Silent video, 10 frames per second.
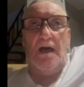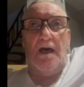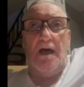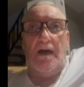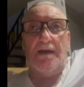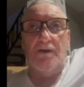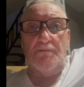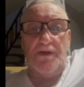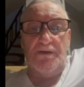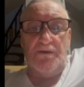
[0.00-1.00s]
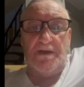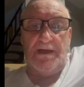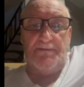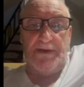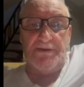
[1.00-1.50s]
I got my
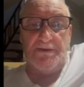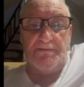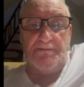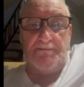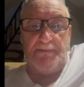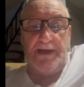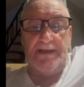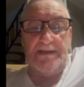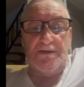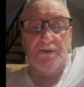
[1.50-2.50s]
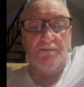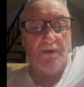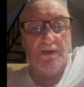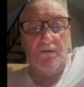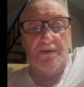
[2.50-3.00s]
UK pension paid into
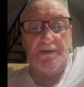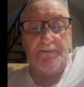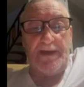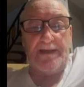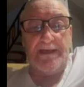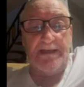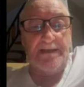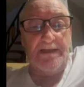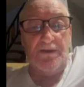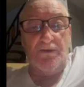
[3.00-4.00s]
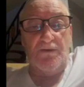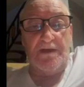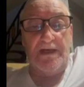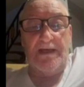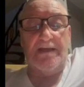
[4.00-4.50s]
my Lloyds Bank in the
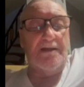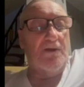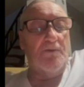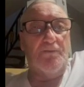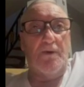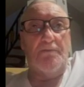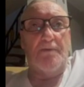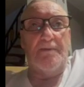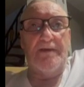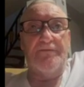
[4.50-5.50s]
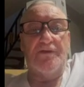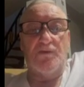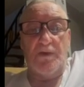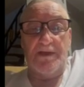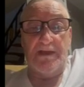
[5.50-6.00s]
UK, no problem, every
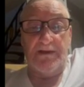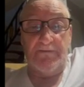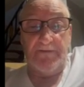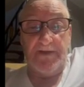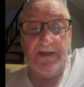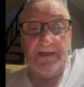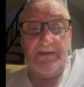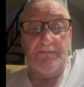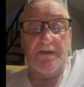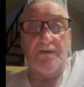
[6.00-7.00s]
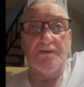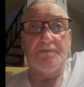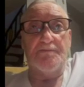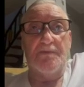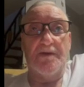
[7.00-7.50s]
28th day, and because
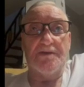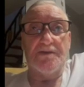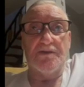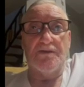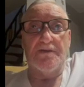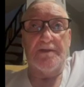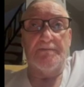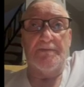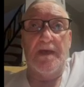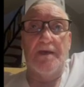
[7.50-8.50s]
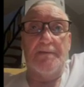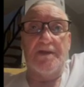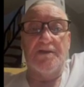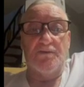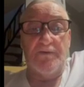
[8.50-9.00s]
my surname
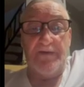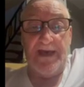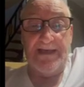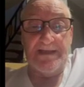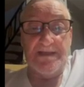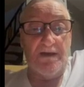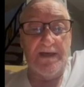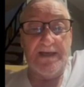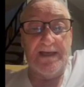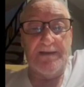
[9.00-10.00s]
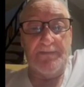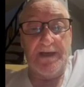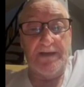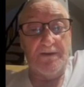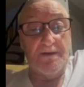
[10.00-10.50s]
begins with S, I get it
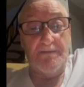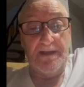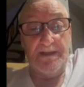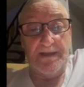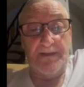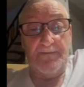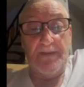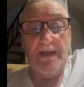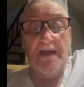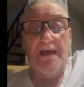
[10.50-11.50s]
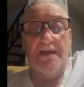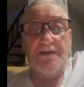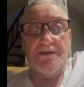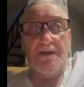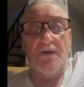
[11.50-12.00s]
paid on a Monday.
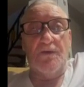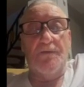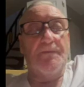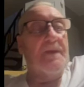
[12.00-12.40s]
So,